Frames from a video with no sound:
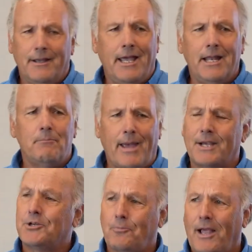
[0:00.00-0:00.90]
It
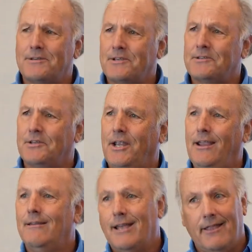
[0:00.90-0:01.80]
impacts your
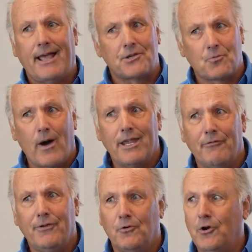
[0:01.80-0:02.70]
plasticity, and that's why you
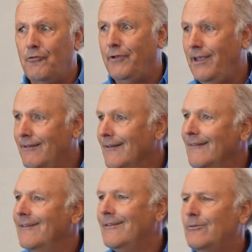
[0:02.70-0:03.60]
feel goofy.
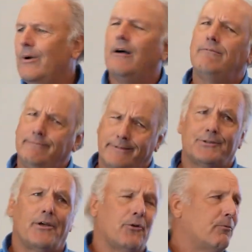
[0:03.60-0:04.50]
Well,
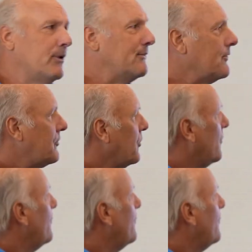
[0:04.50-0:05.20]
there's other reasons too,